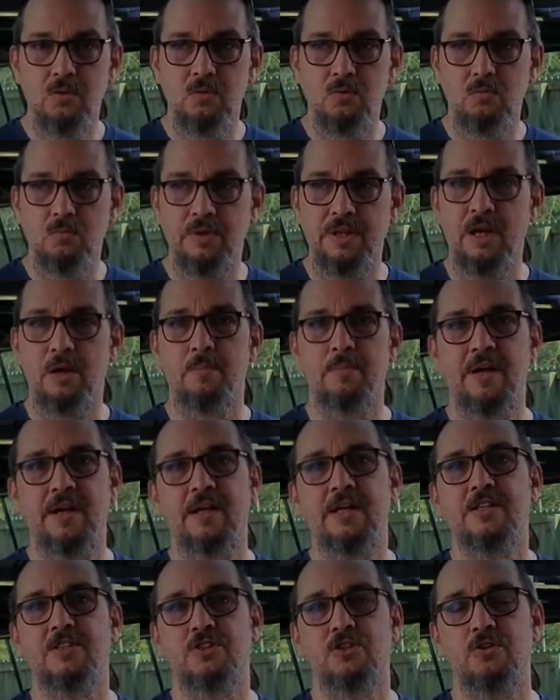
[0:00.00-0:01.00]
without making
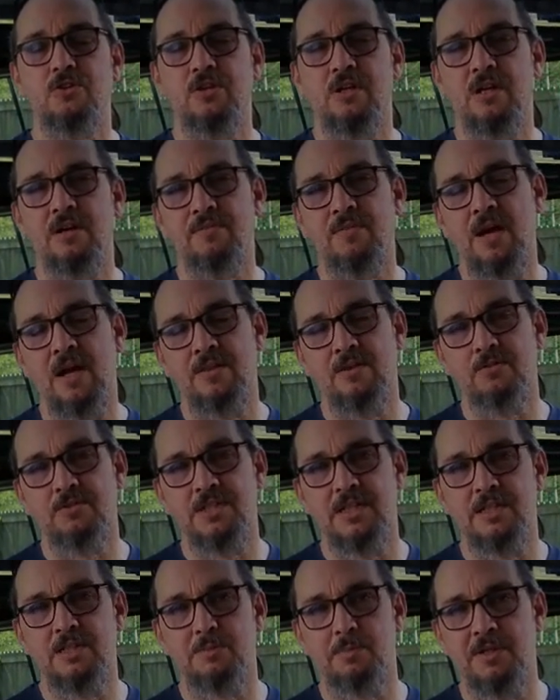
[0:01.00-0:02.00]
sure that I've got those
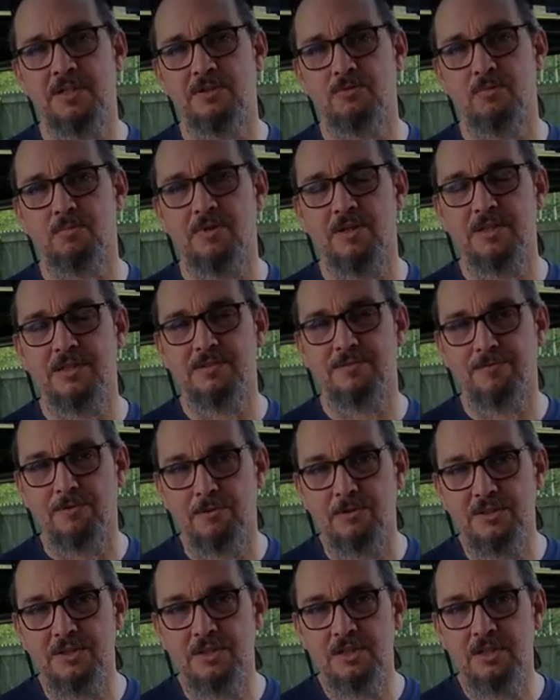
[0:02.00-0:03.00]
hinge pins replaced
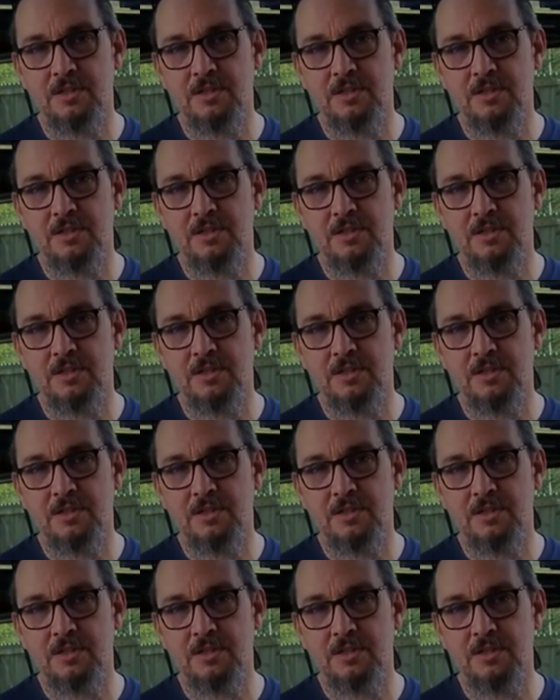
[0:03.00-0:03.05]
first.